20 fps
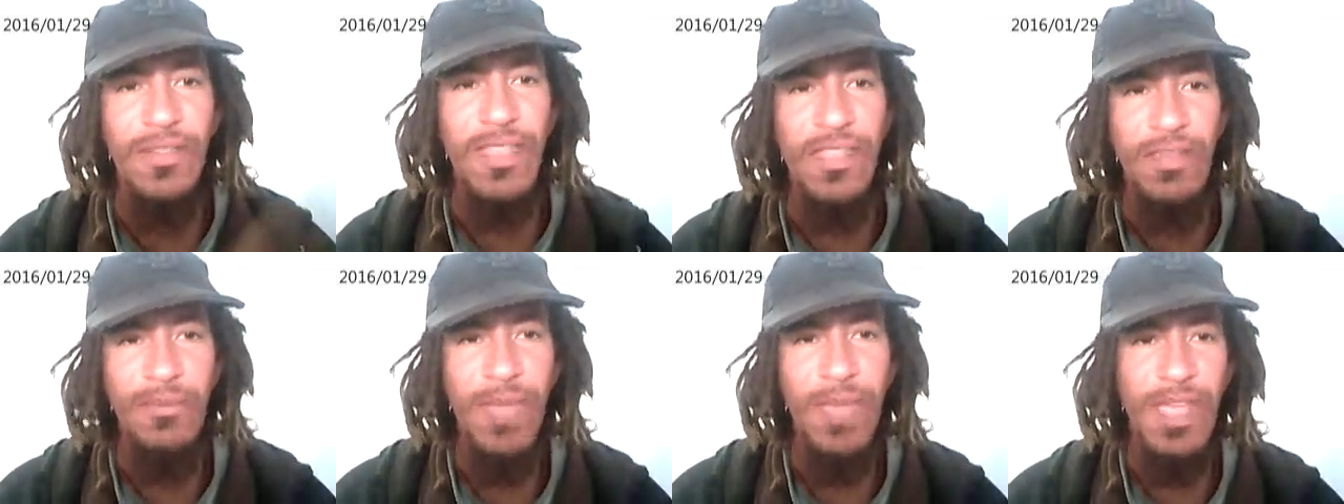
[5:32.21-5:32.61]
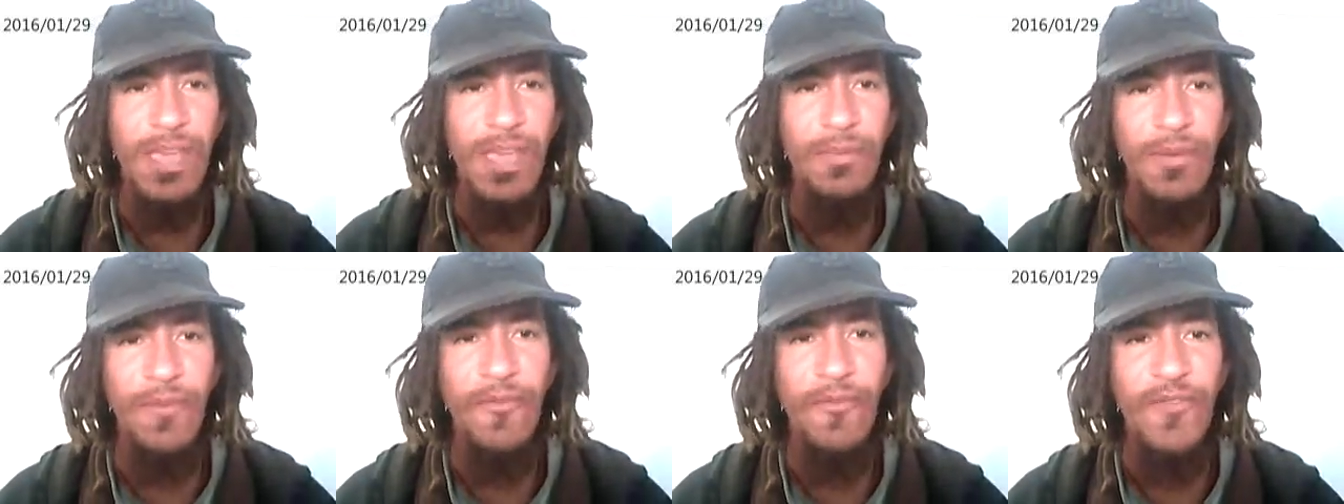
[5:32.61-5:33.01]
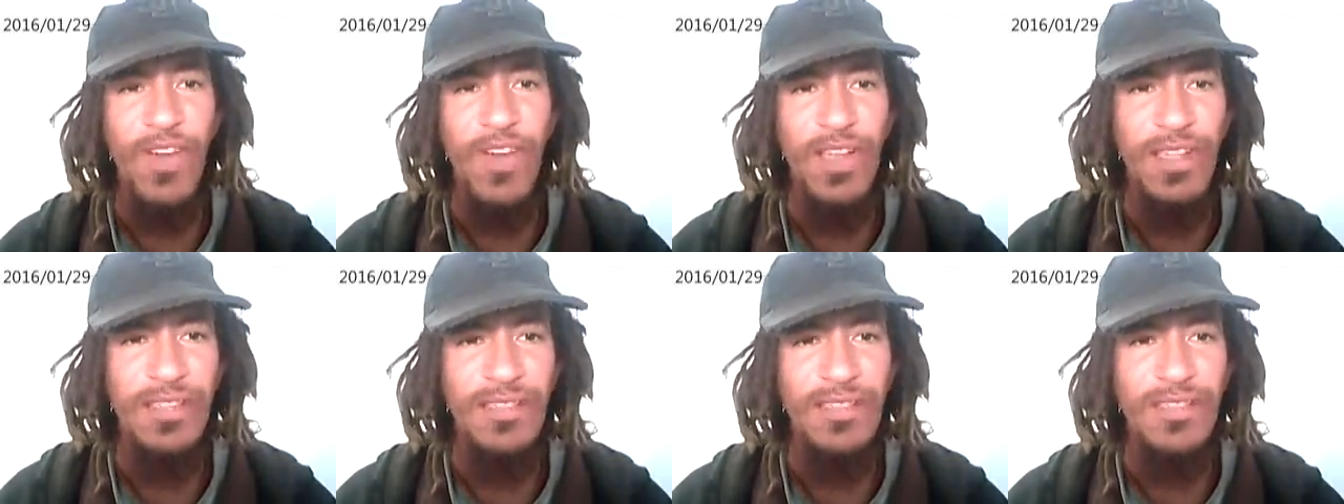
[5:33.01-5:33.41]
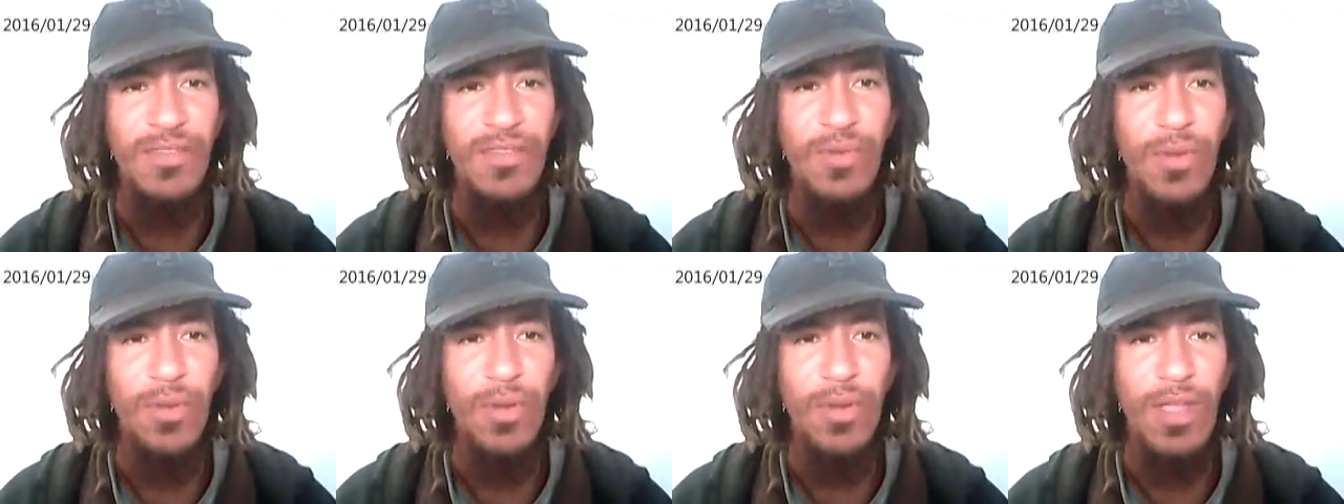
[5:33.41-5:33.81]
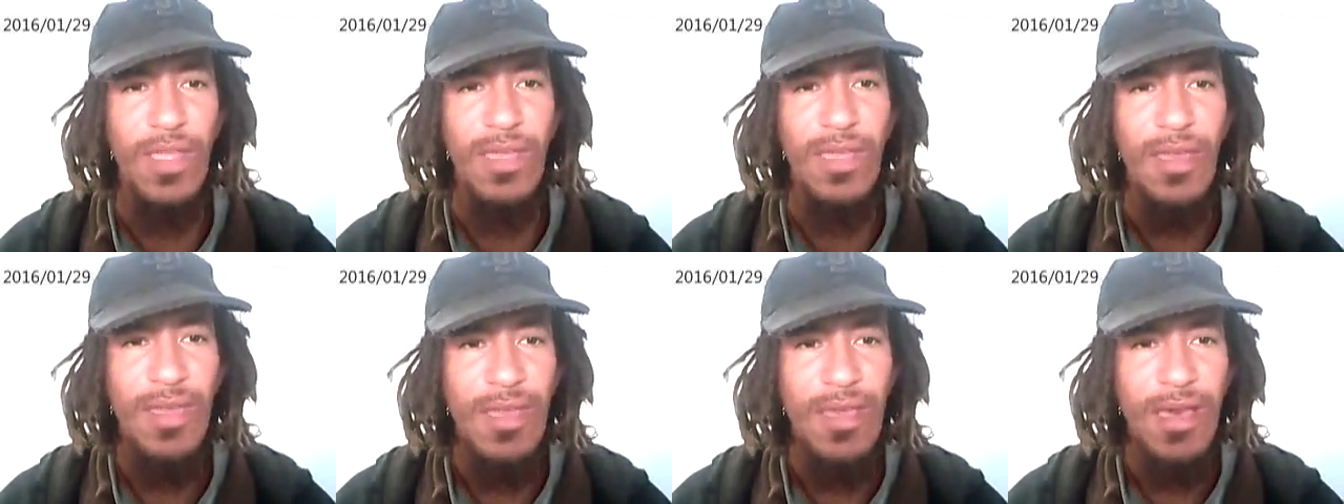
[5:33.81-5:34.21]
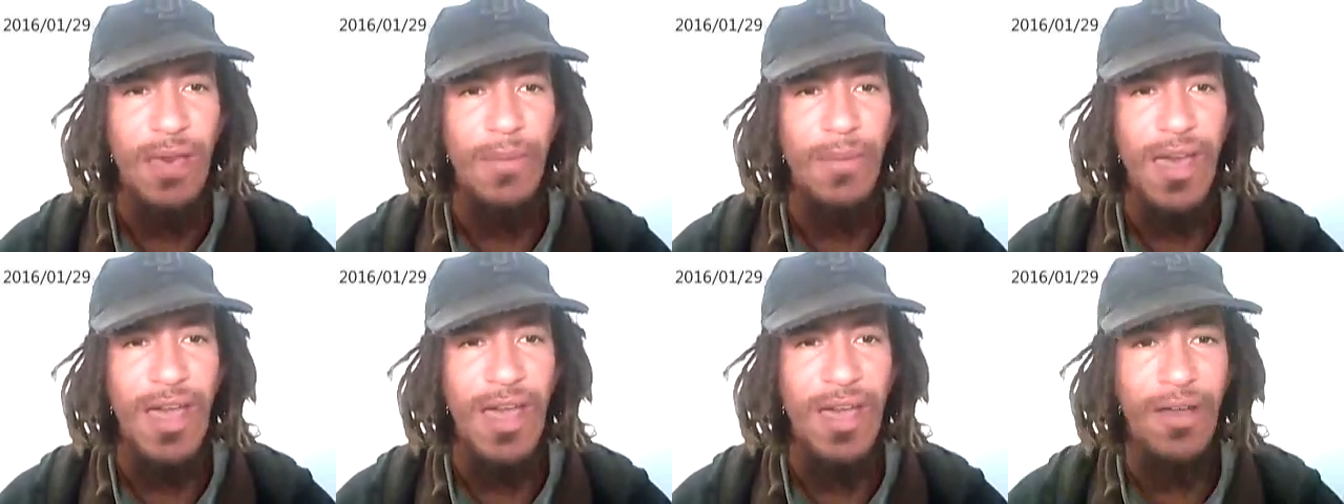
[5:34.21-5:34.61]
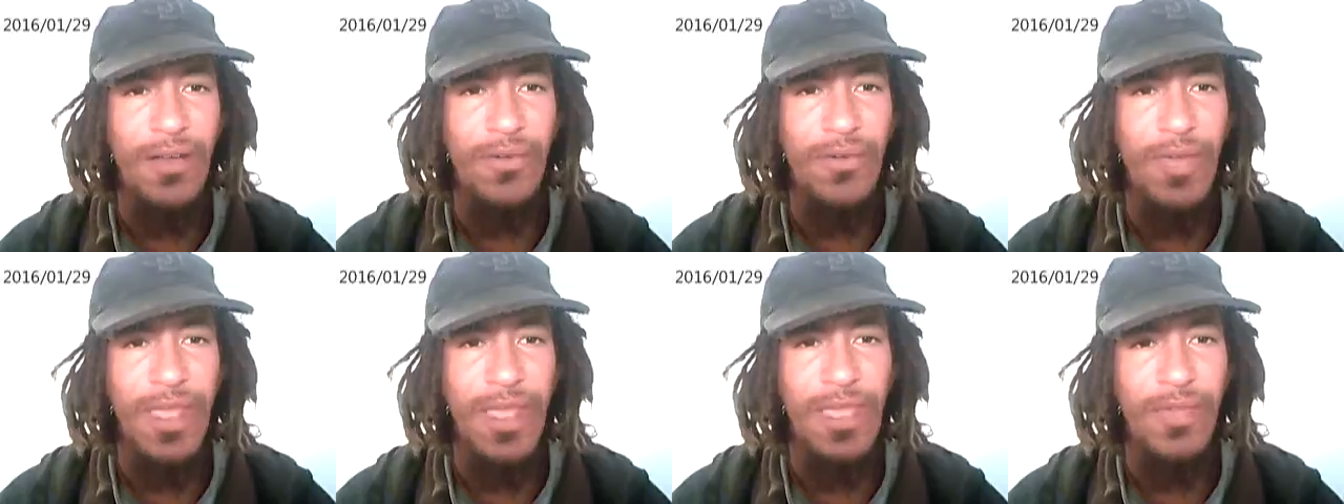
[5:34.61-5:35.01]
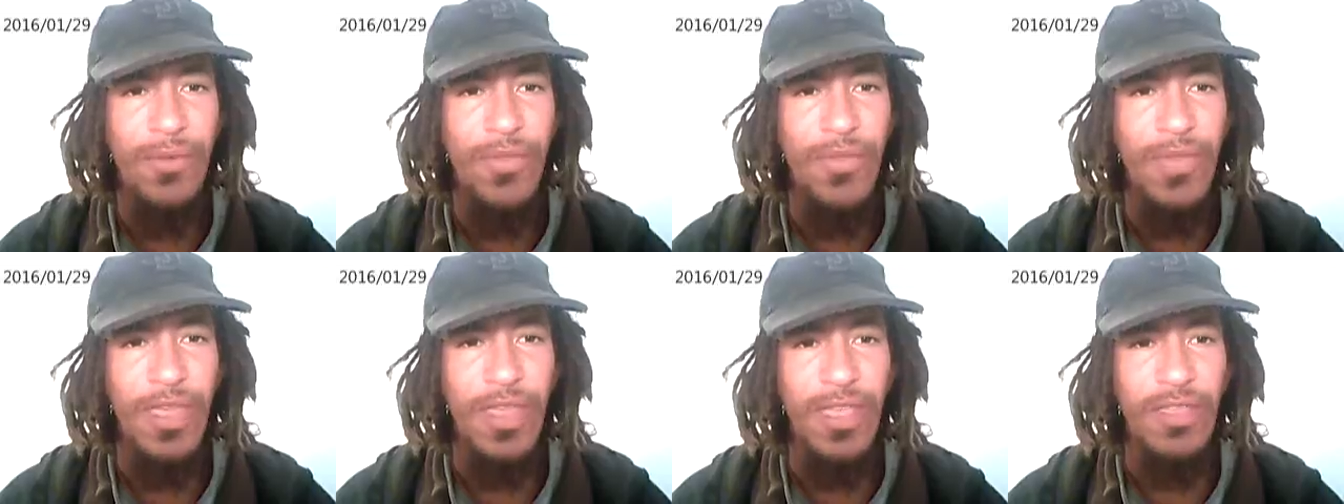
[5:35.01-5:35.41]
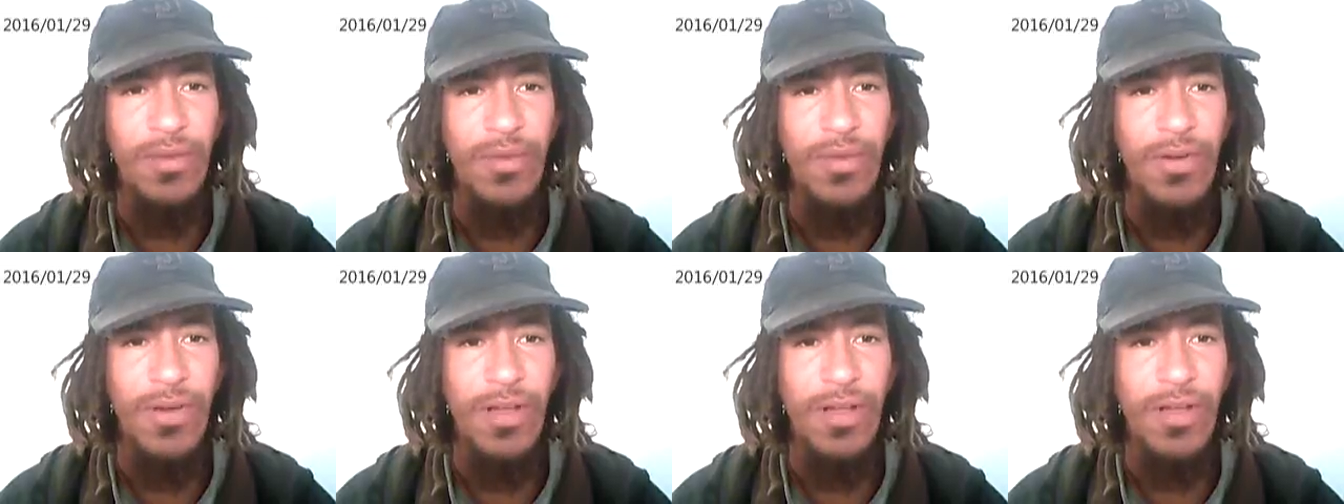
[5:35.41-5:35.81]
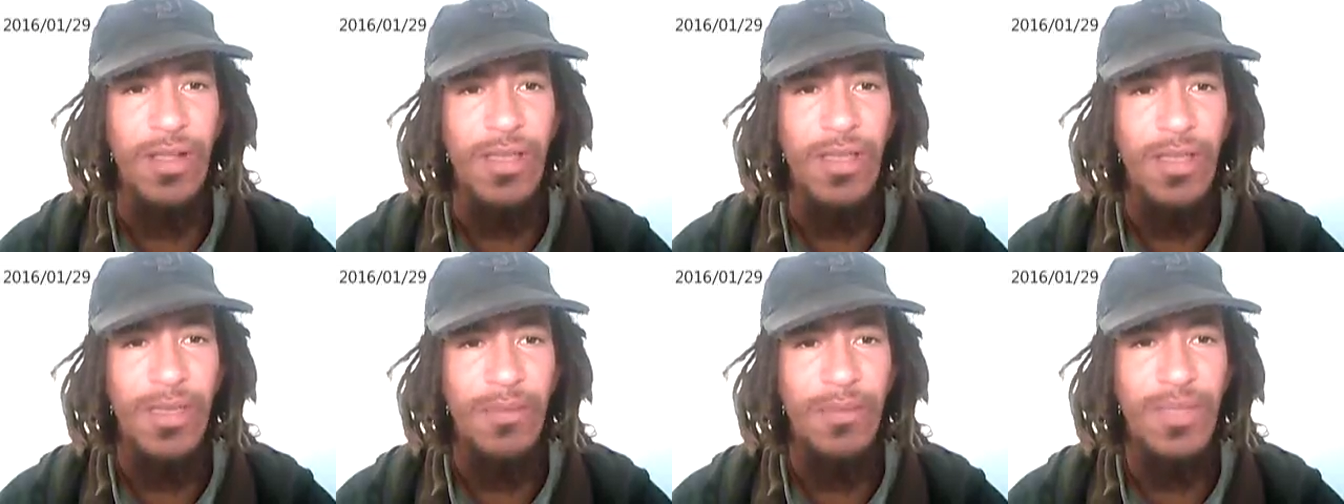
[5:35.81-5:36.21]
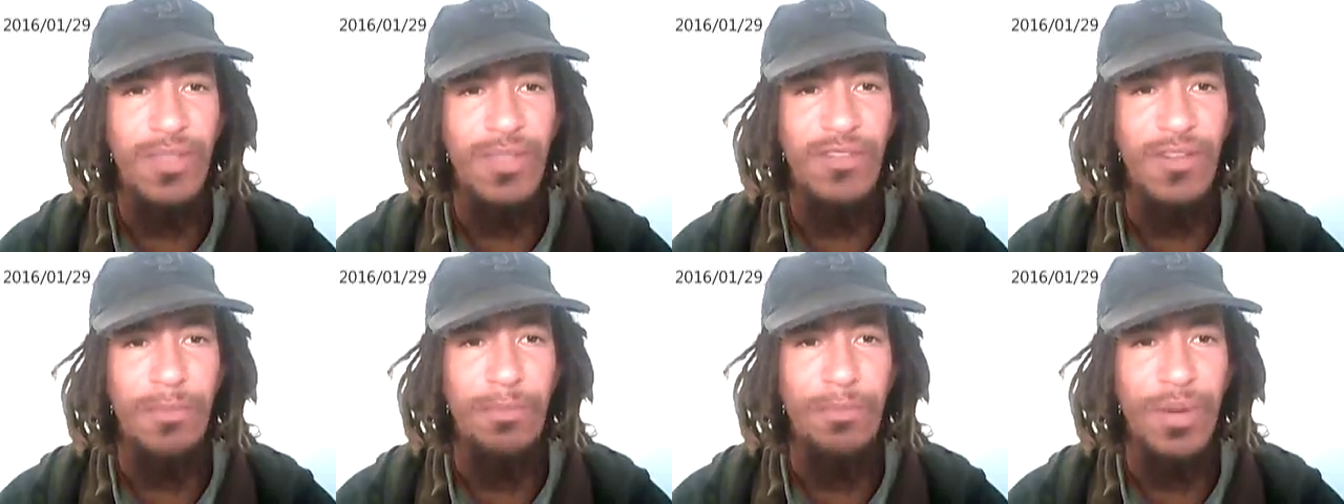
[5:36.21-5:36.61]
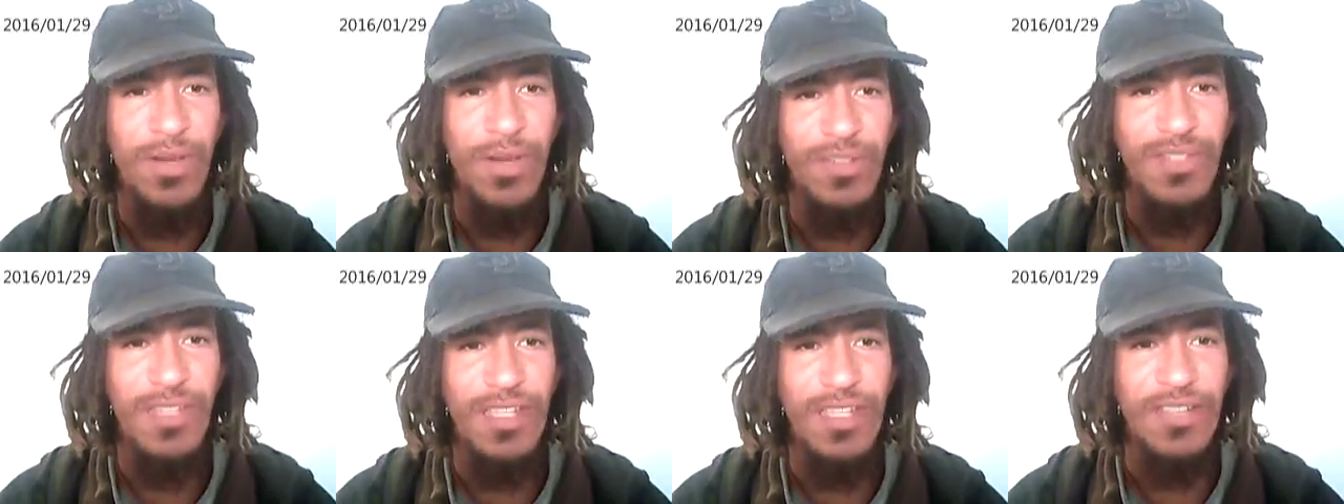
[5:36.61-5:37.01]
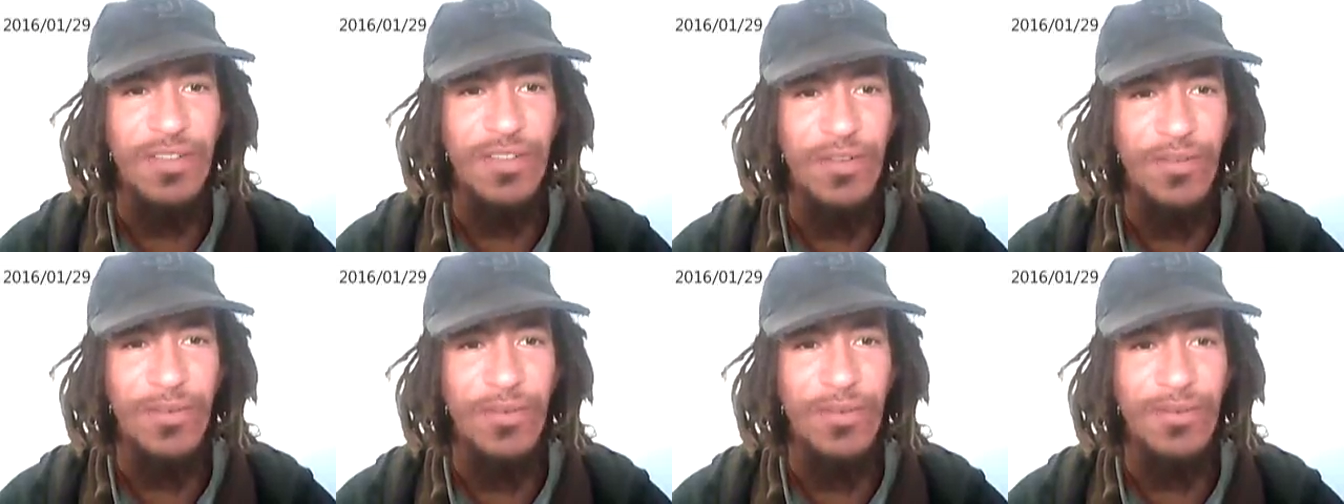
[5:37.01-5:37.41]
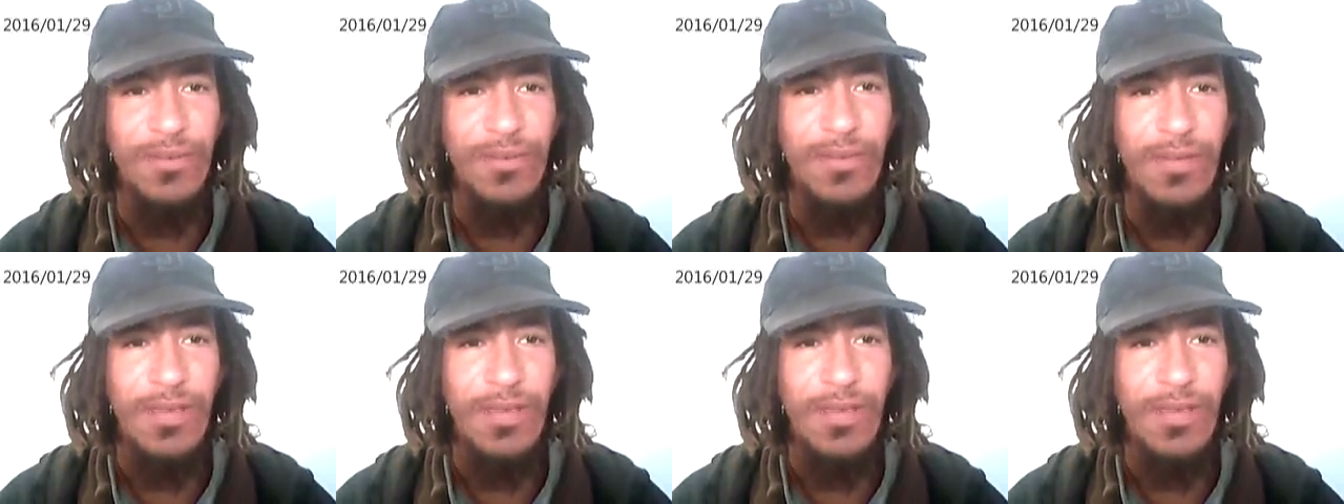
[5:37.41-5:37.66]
And then you make up a fucking story about how great you think you are. It means you're a pussy, dude.